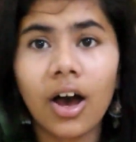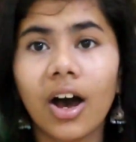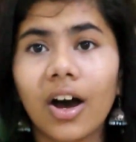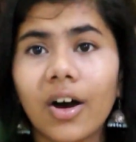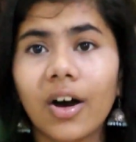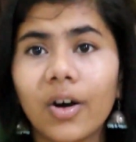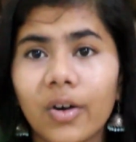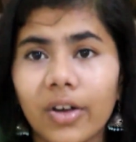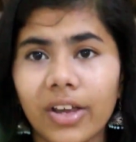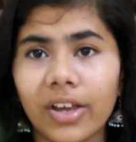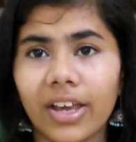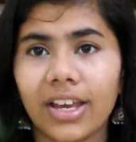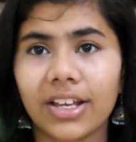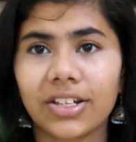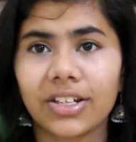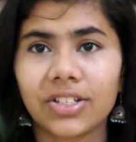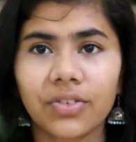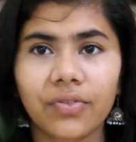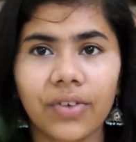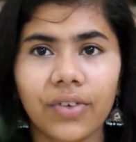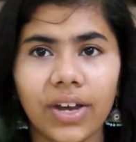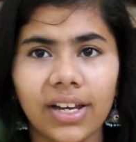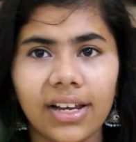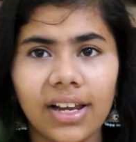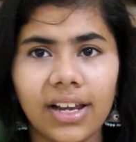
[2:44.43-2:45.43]
Okay, so
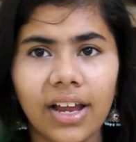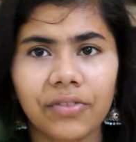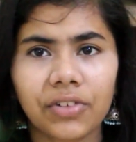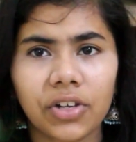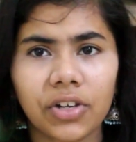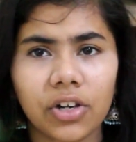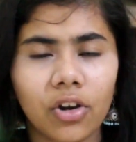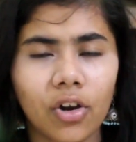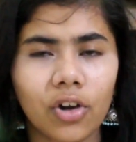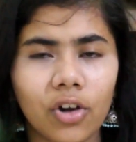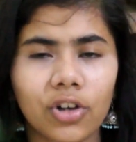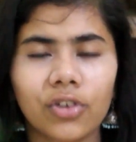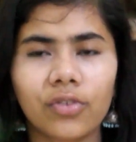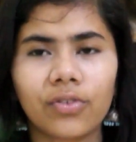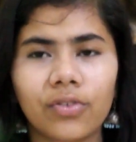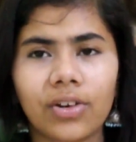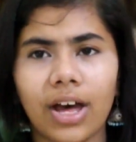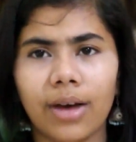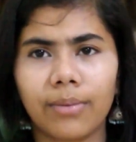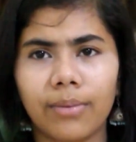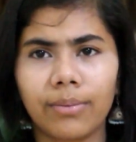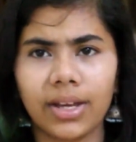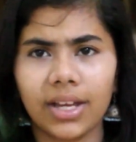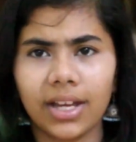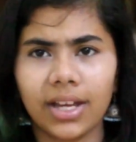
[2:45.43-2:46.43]
finally after a lot of
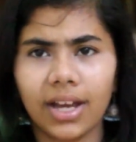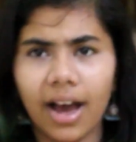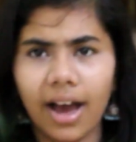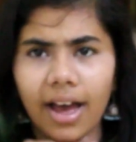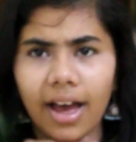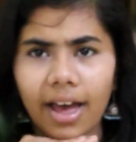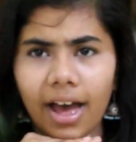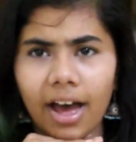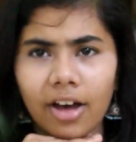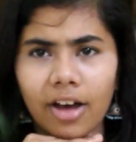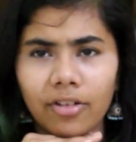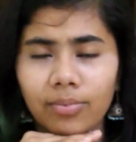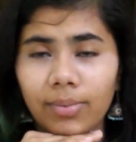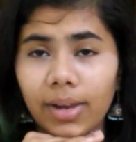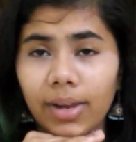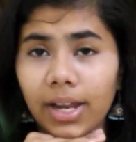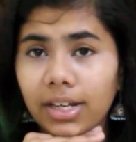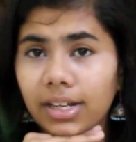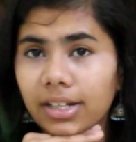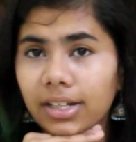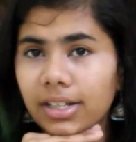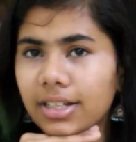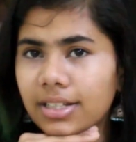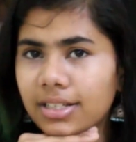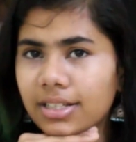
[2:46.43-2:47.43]
dabbing I have
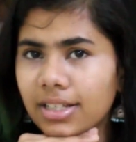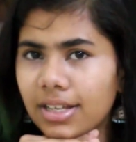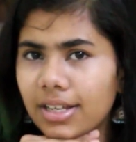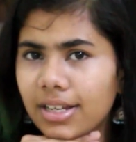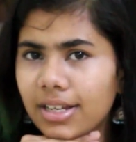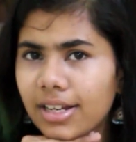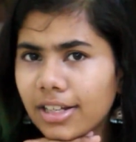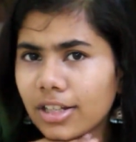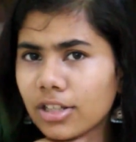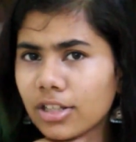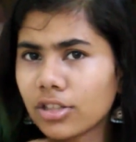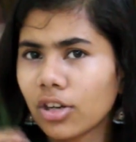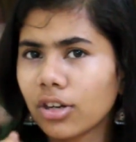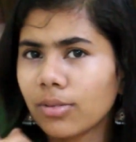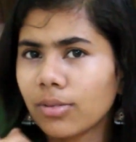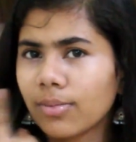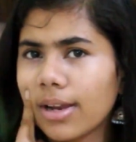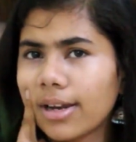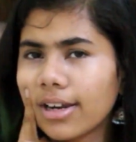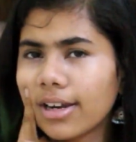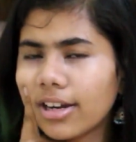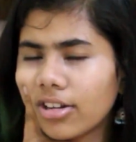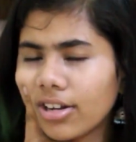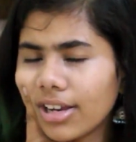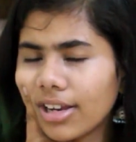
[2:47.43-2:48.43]
blended this in. It is not
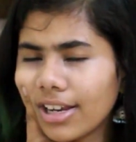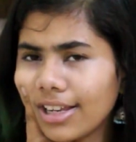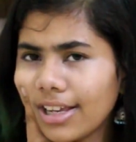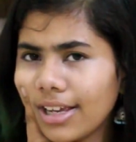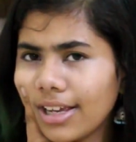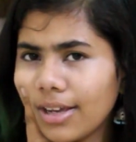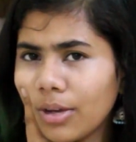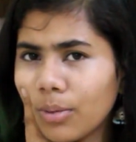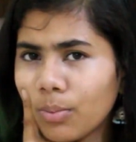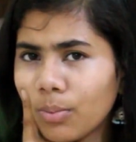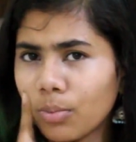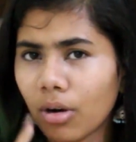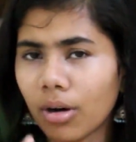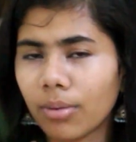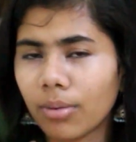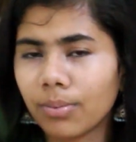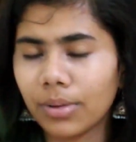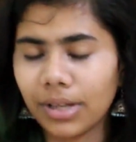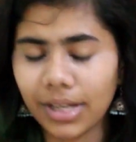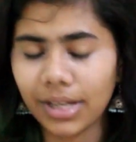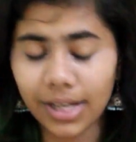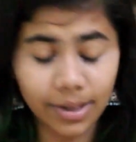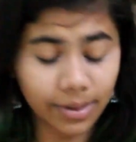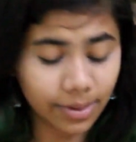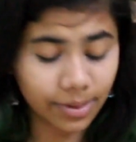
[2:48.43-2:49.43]
blended really
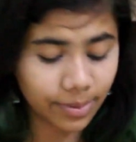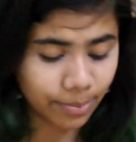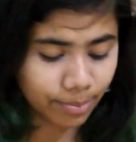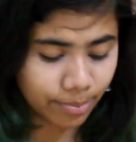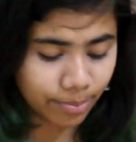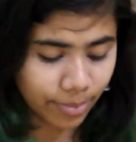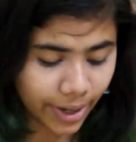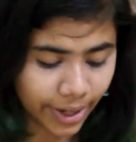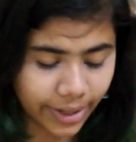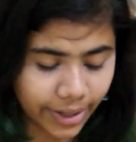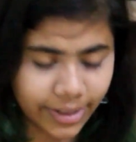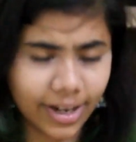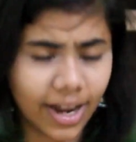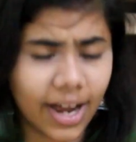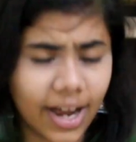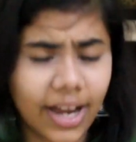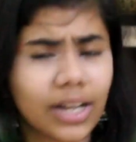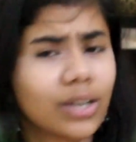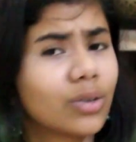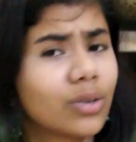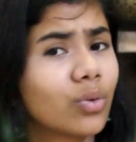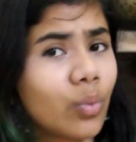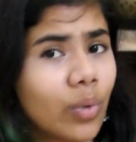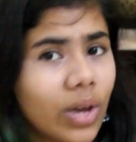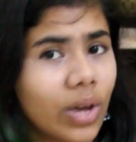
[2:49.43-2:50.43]
properly, but
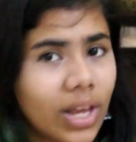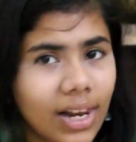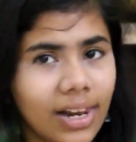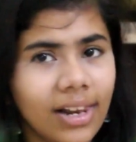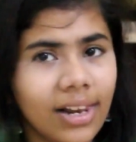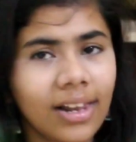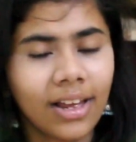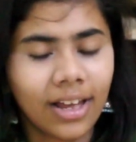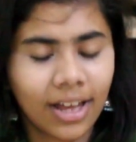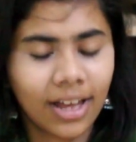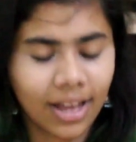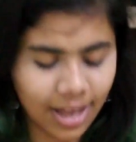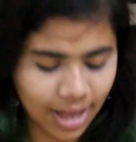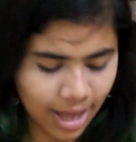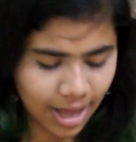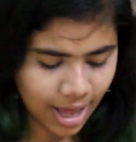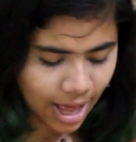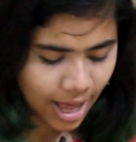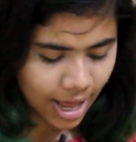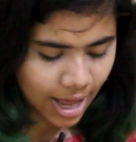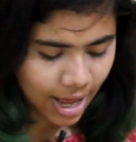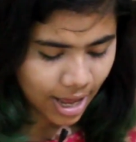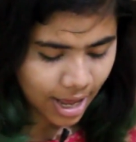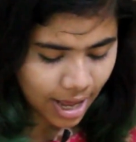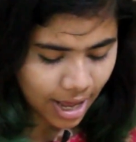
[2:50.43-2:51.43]
it will.
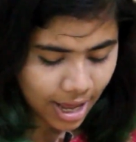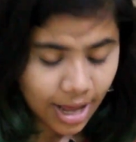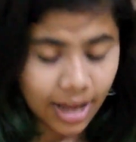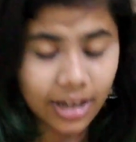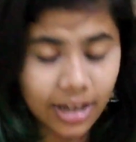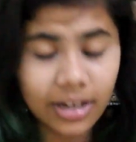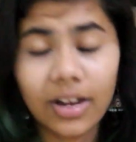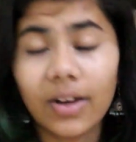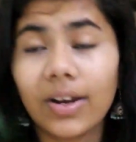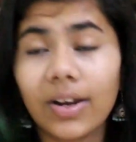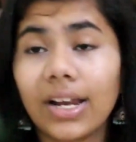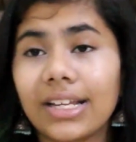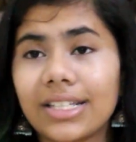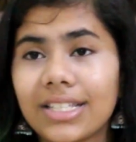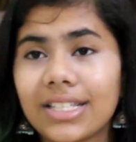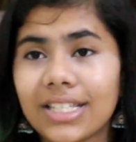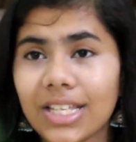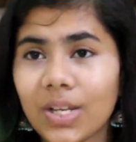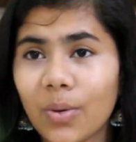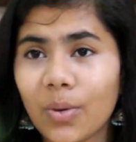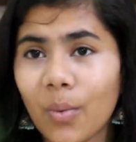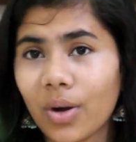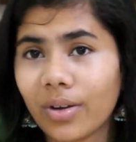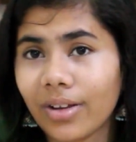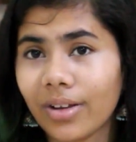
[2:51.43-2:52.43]
Now let's
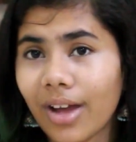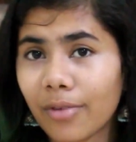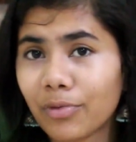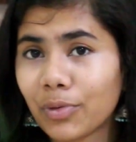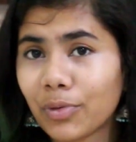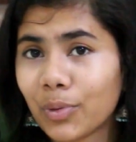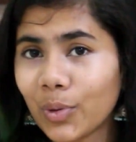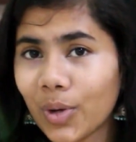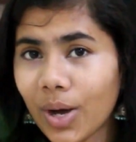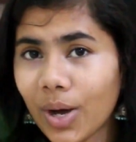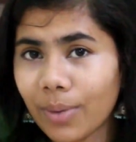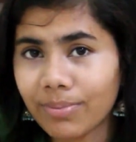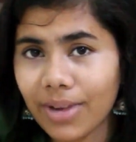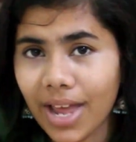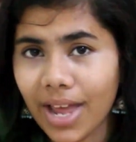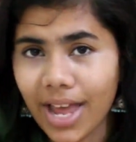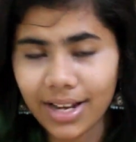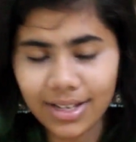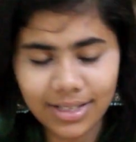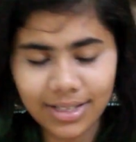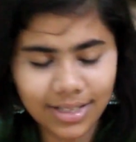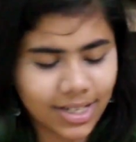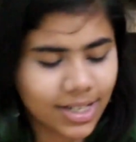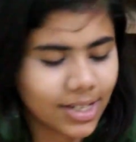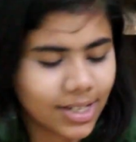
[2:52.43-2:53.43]
see what we have to do up
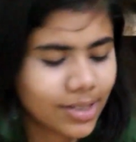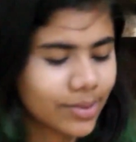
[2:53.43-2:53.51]
next.